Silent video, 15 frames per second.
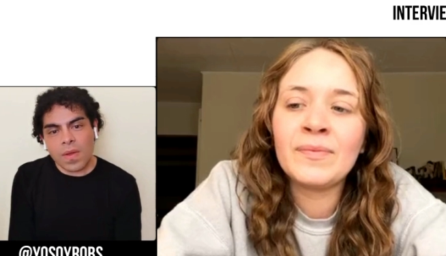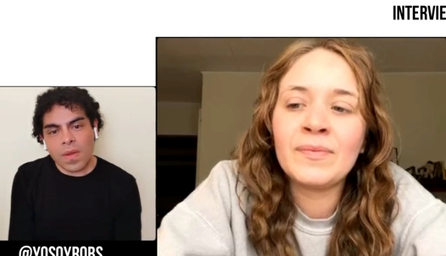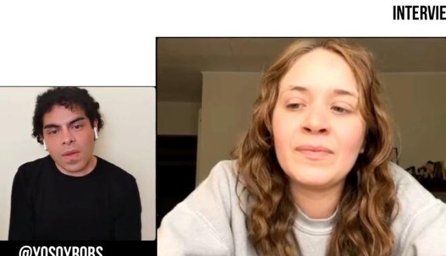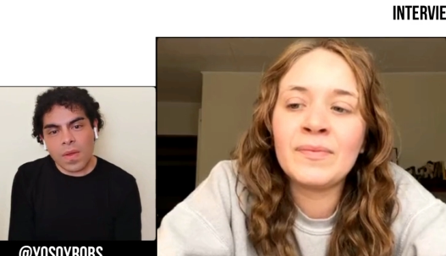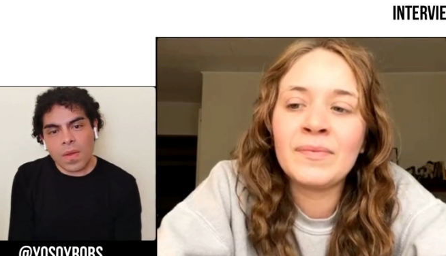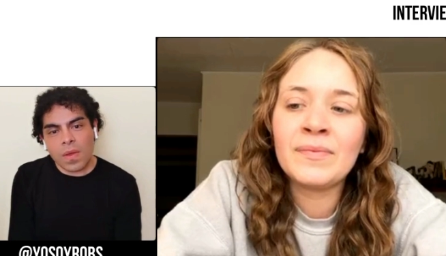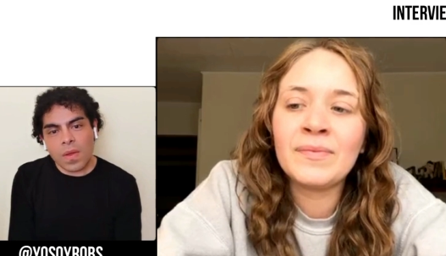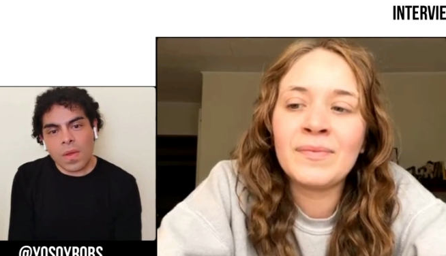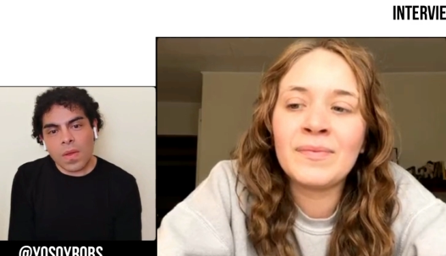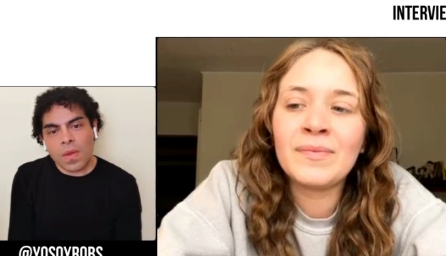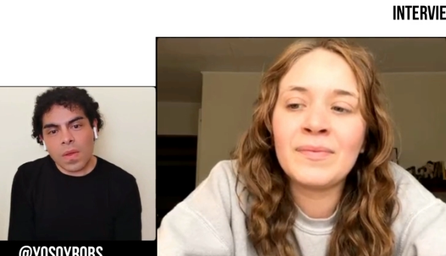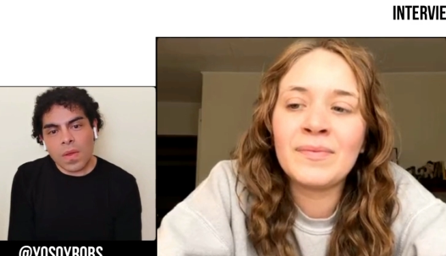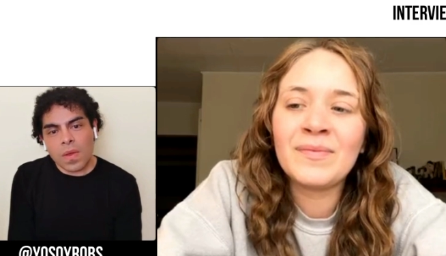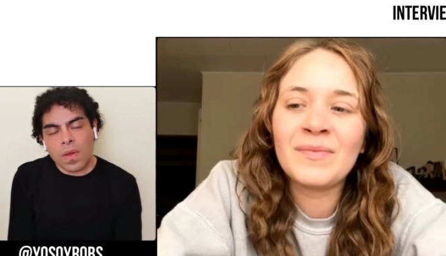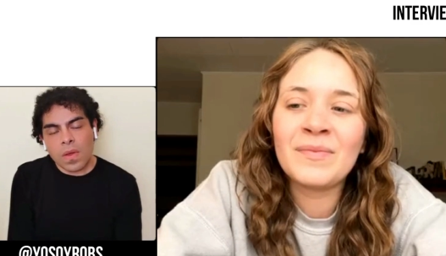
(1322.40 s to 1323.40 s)

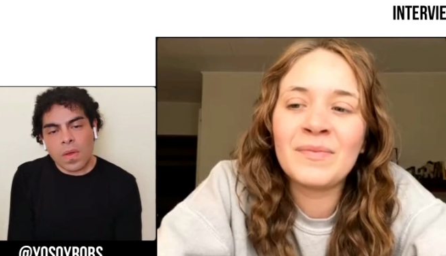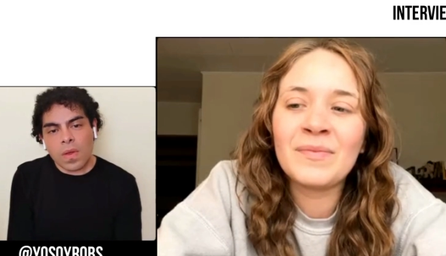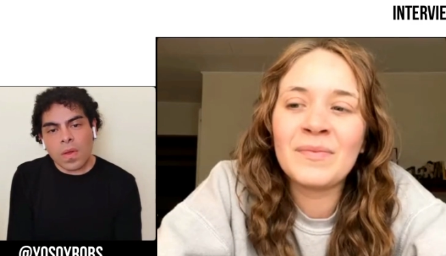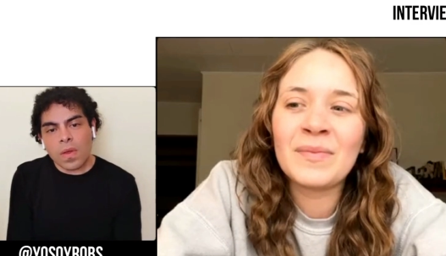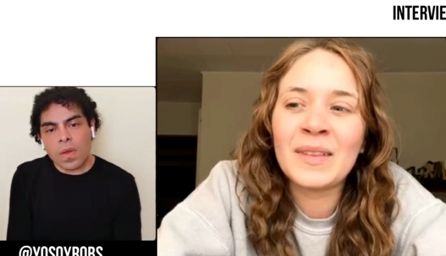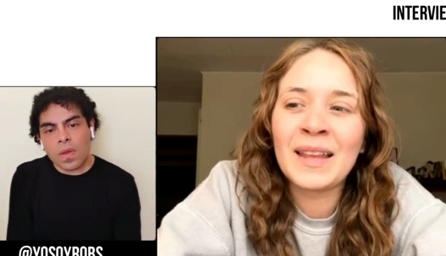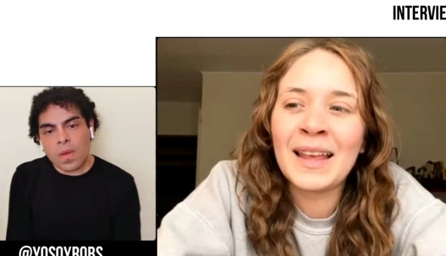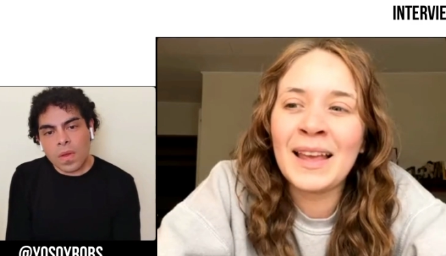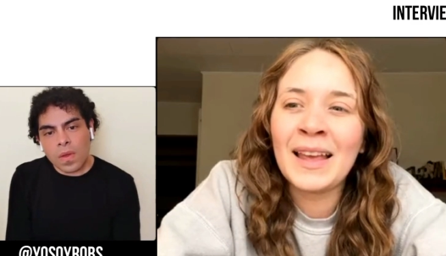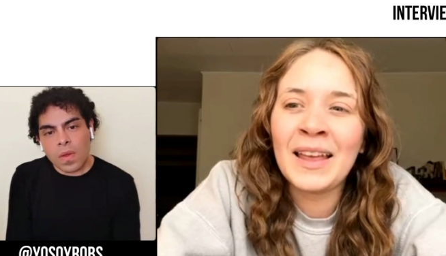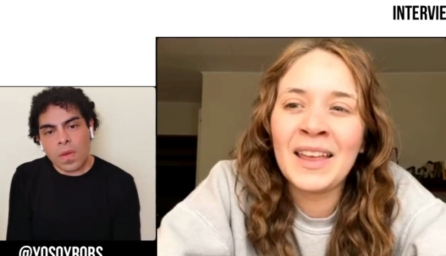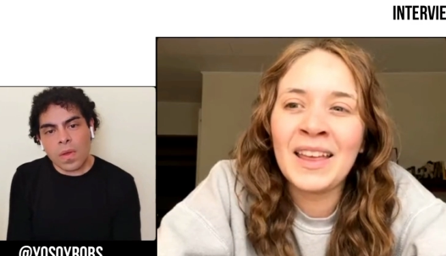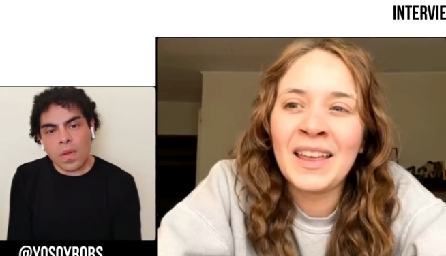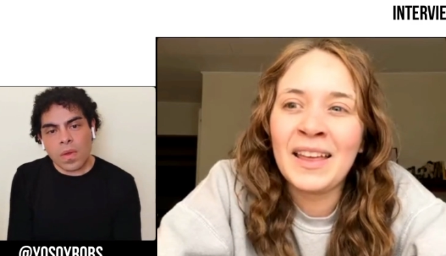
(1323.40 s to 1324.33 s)
Nobody speaks.